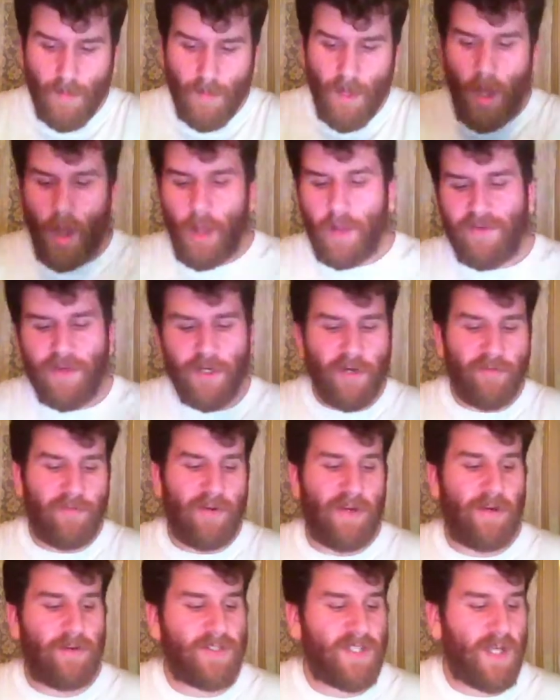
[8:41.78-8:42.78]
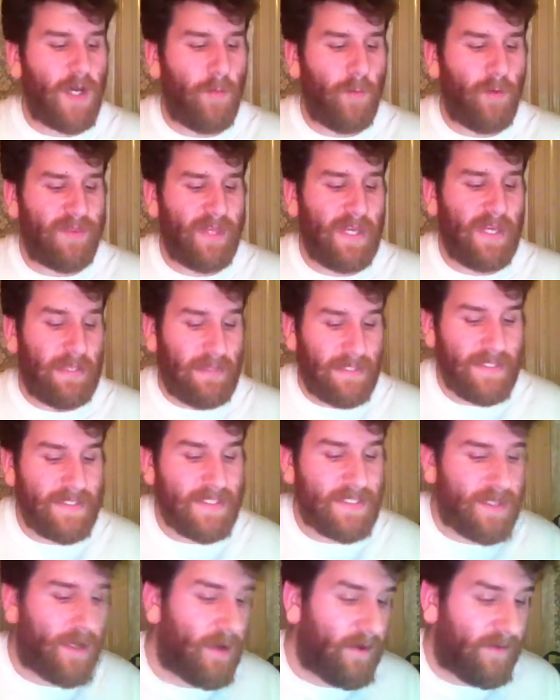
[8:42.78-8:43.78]
All of your careers come with a
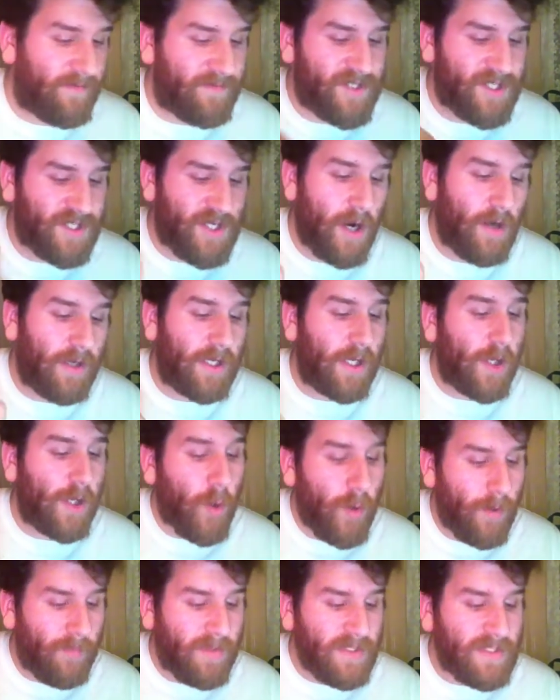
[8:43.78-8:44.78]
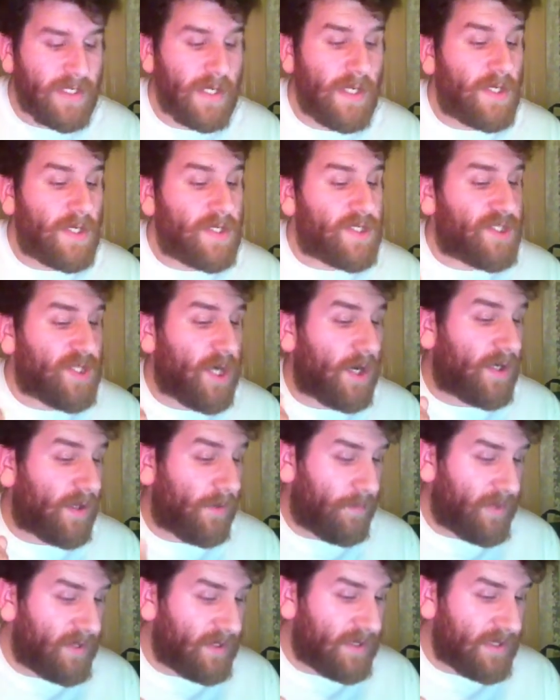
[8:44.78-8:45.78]
list of starting equipment, starting
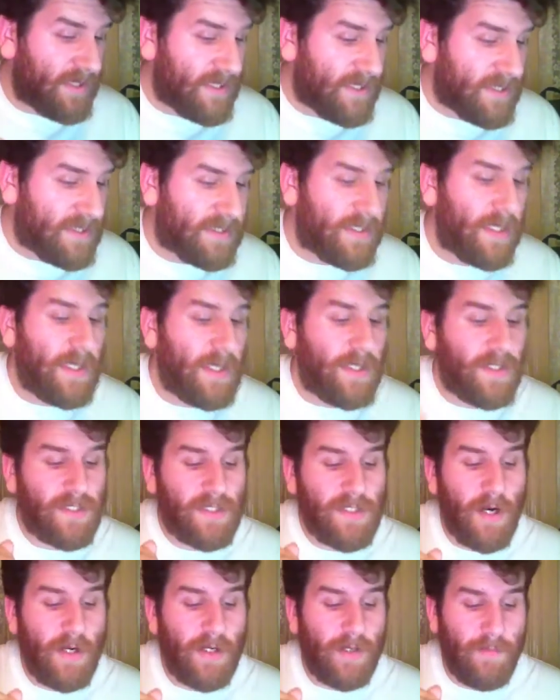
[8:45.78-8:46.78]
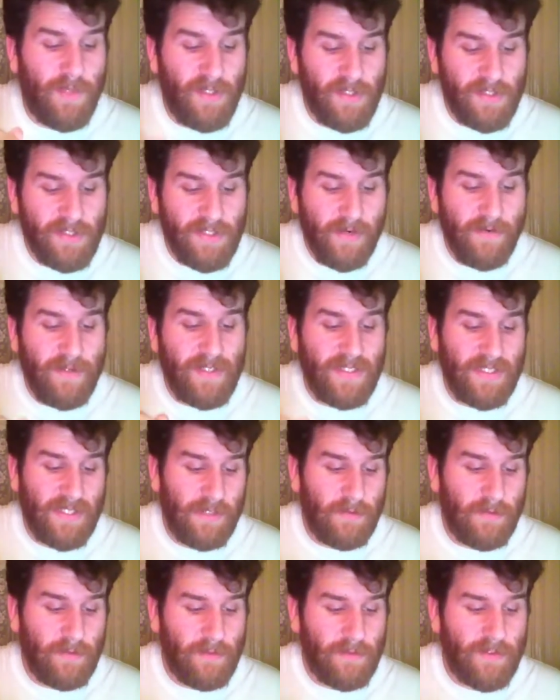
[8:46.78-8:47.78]
abilities, starting military
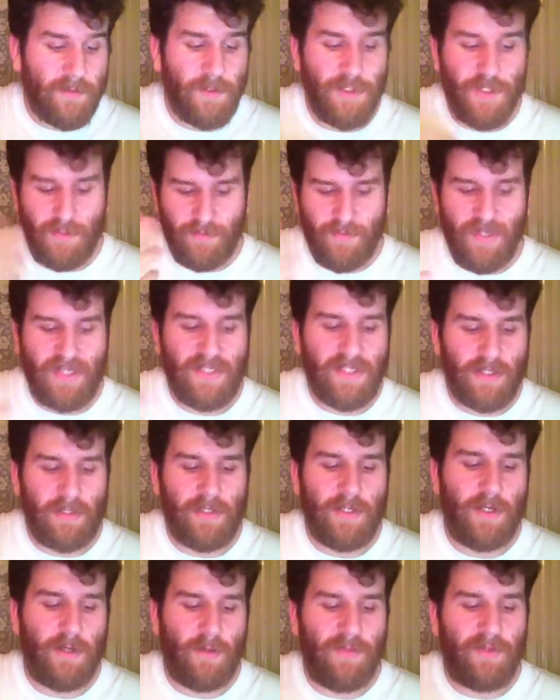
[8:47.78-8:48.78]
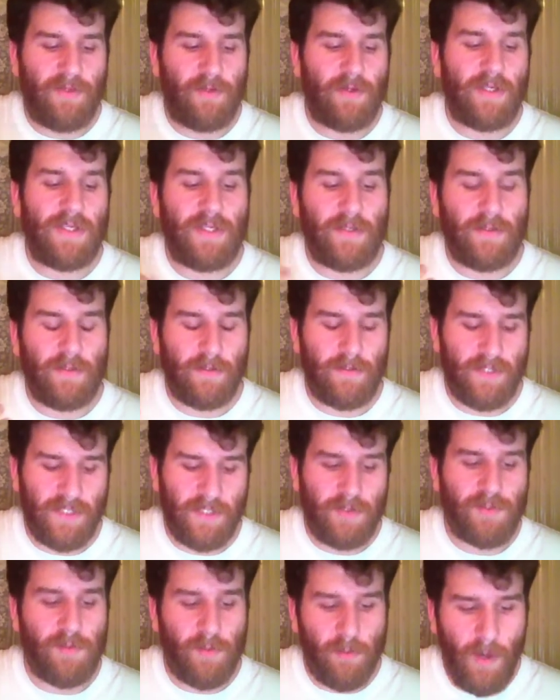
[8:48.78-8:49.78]
skills, which are basically your
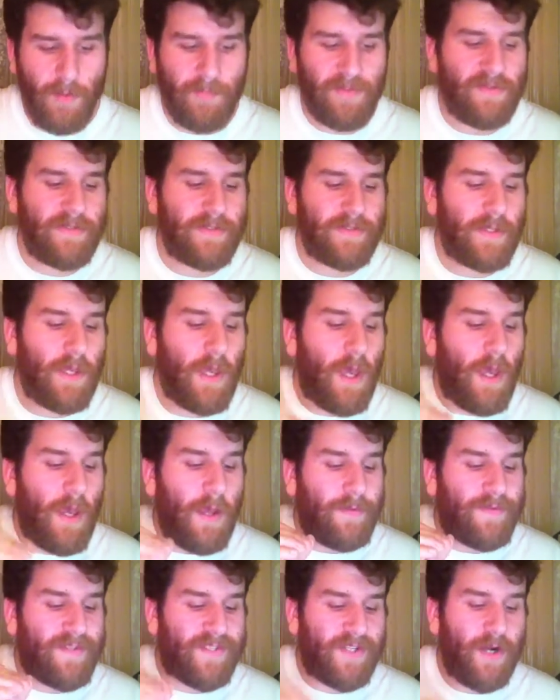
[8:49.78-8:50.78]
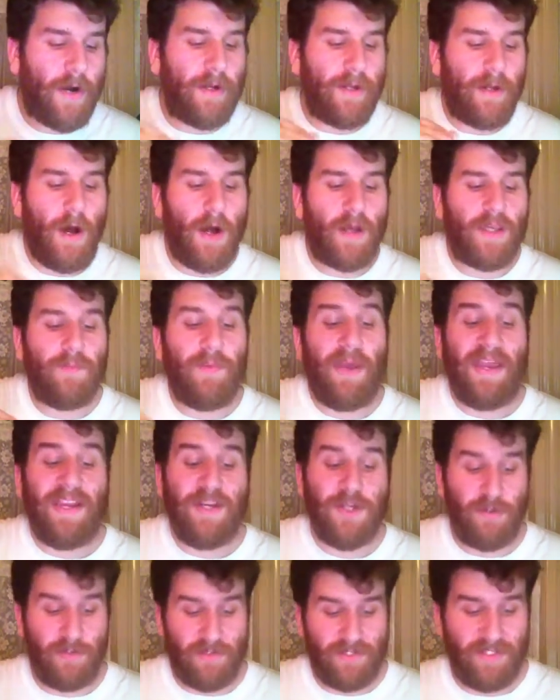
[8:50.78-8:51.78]
skills with weapons, starting
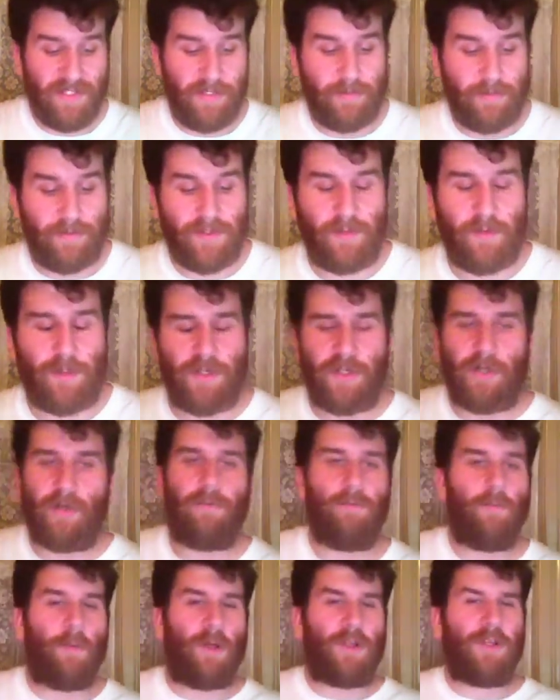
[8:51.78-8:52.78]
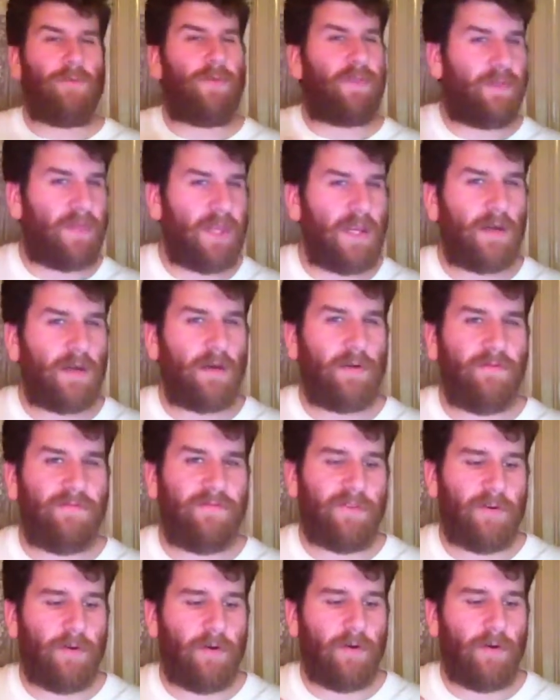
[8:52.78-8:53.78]
occupational skills, which are what you would think of
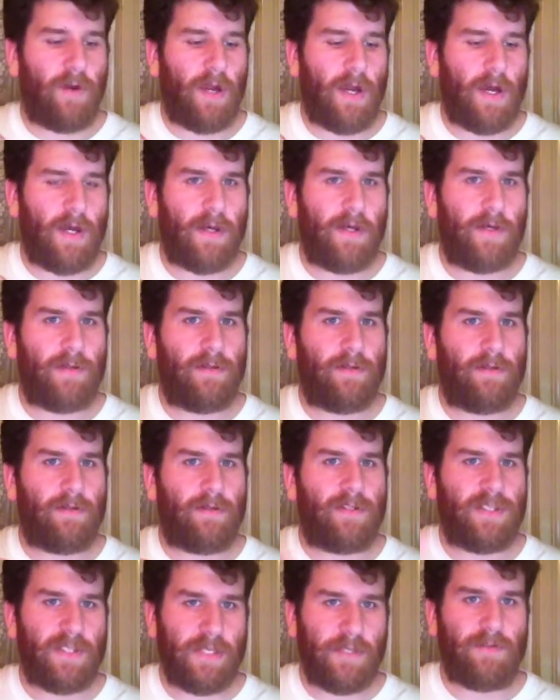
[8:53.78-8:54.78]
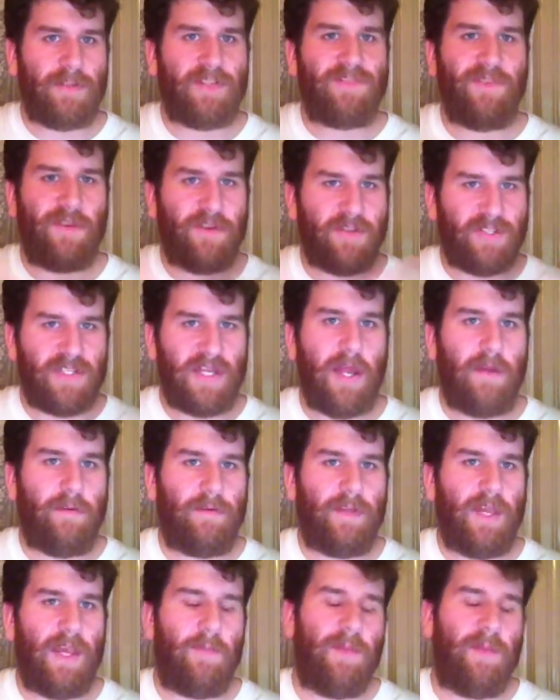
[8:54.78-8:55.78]
for skills for your
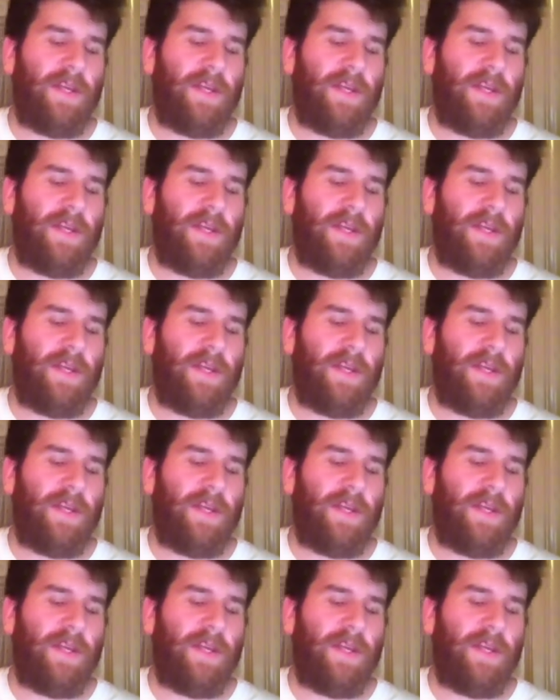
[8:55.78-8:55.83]
standard game.